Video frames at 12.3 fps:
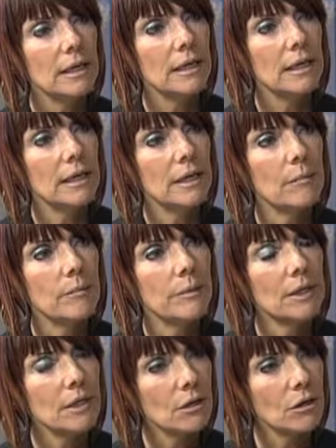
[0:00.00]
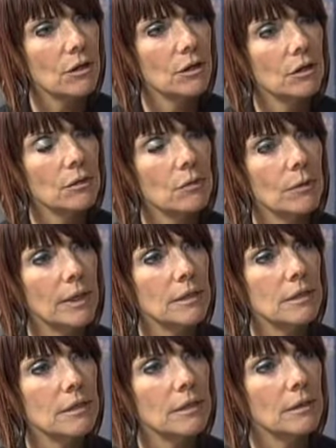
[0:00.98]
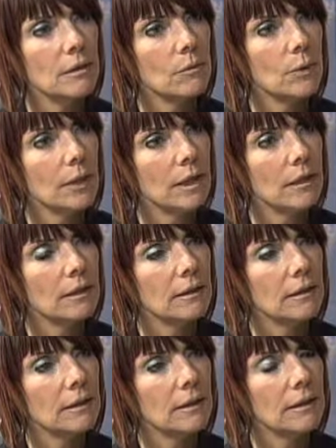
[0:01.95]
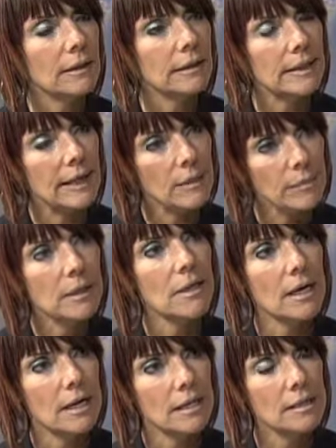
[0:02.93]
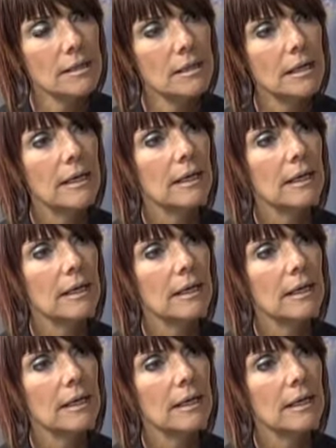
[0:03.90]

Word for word: um, they are quite uh, well uh, capitalized